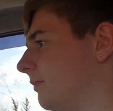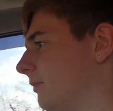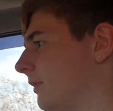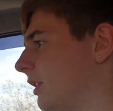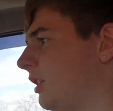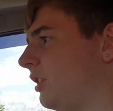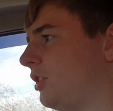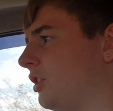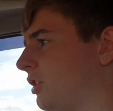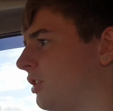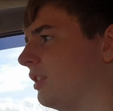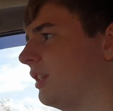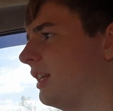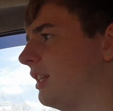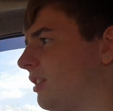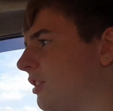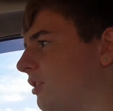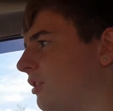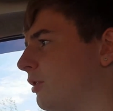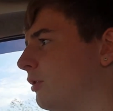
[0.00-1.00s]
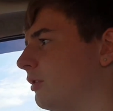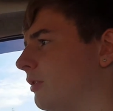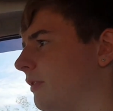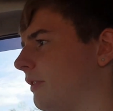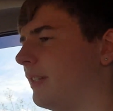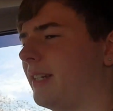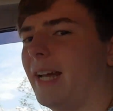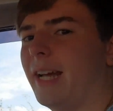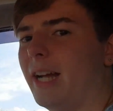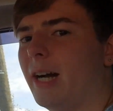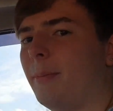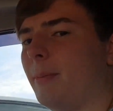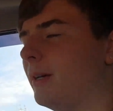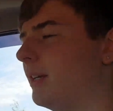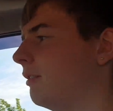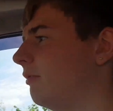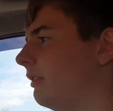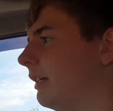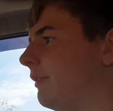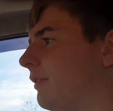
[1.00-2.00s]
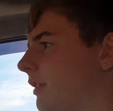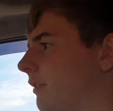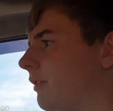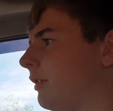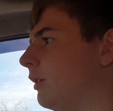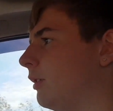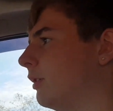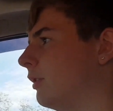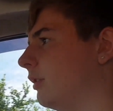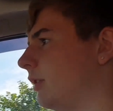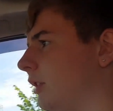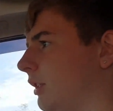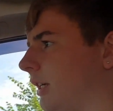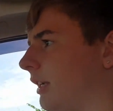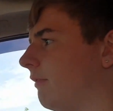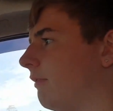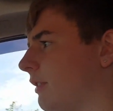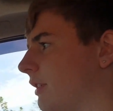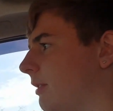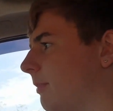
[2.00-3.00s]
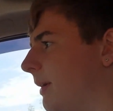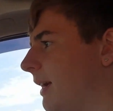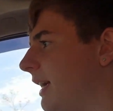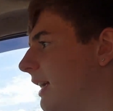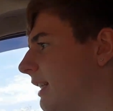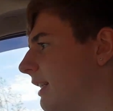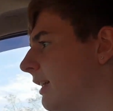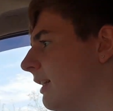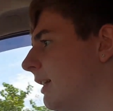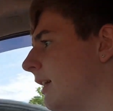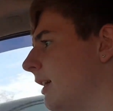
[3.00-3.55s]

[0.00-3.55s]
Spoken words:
You just need to sort of stay up in the revs if you're looking for speed.